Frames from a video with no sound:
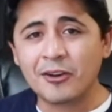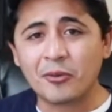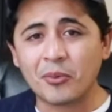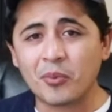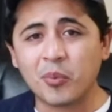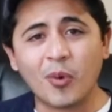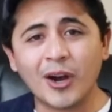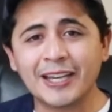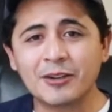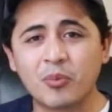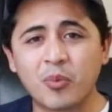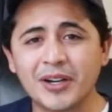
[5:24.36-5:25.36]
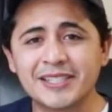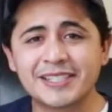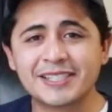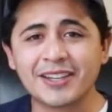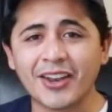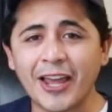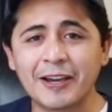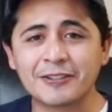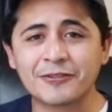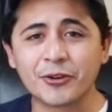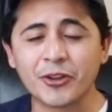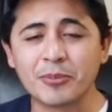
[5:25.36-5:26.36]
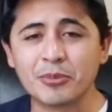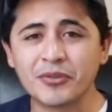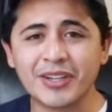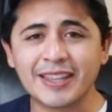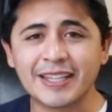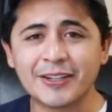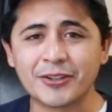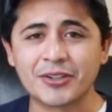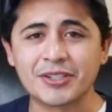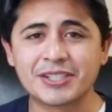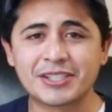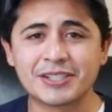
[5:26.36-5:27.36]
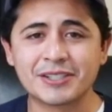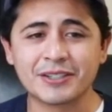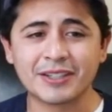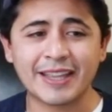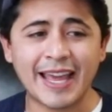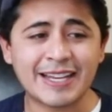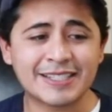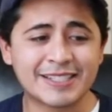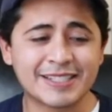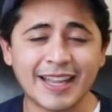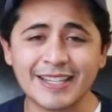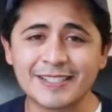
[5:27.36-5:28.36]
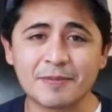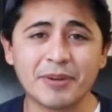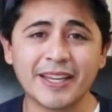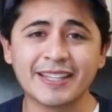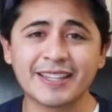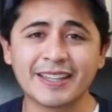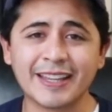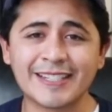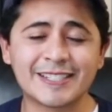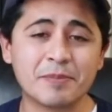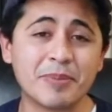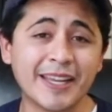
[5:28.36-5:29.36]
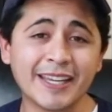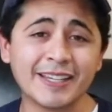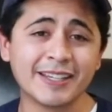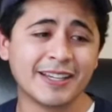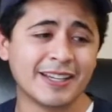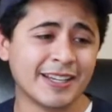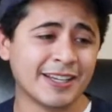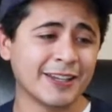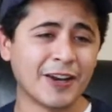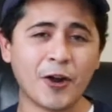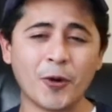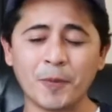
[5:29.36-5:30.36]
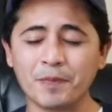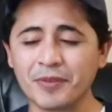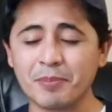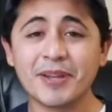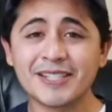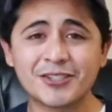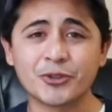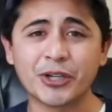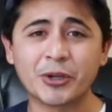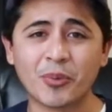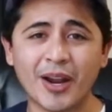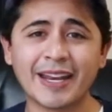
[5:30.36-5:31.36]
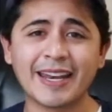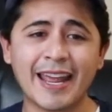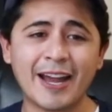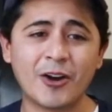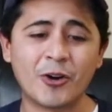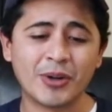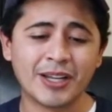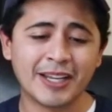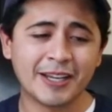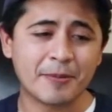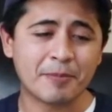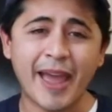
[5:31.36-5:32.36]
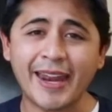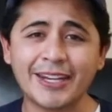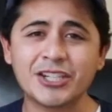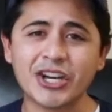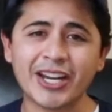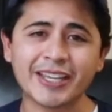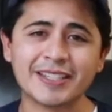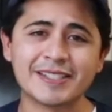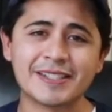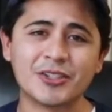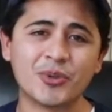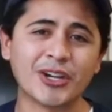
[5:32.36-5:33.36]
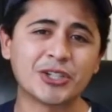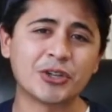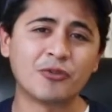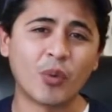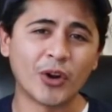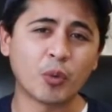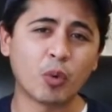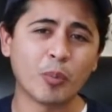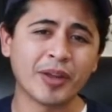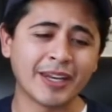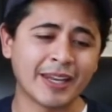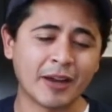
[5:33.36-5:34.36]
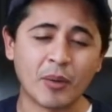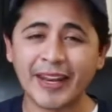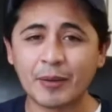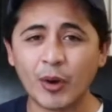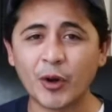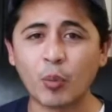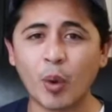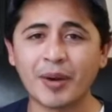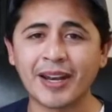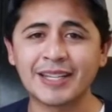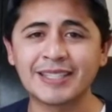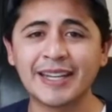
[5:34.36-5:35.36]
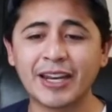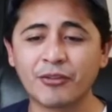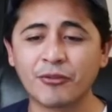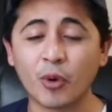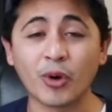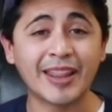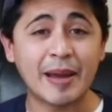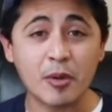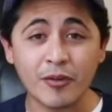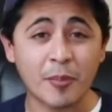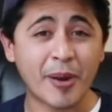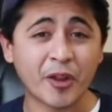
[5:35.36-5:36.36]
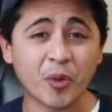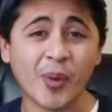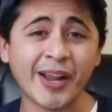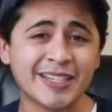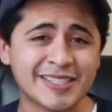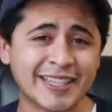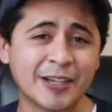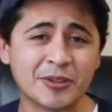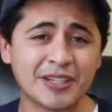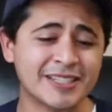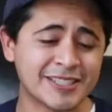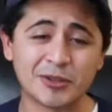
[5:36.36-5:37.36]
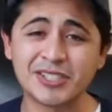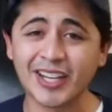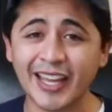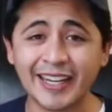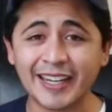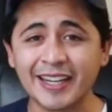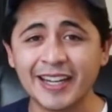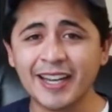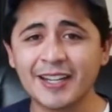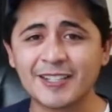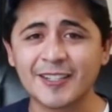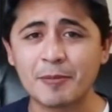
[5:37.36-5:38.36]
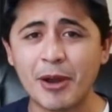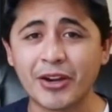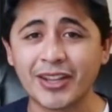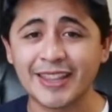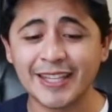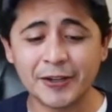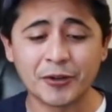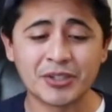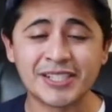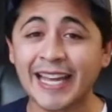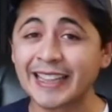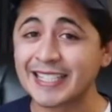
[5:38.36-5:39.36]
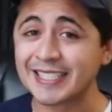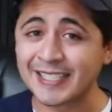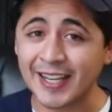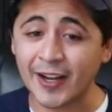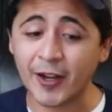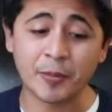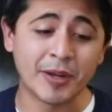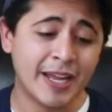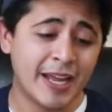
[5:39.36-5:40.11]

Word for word: what's left for the movie theaters? That's the big you know, mystery right now. Patty Jenkins, the director of Wonder Woman and Wonder Woman 1984, that movie, by the way, still slated to come out in theaters at this time,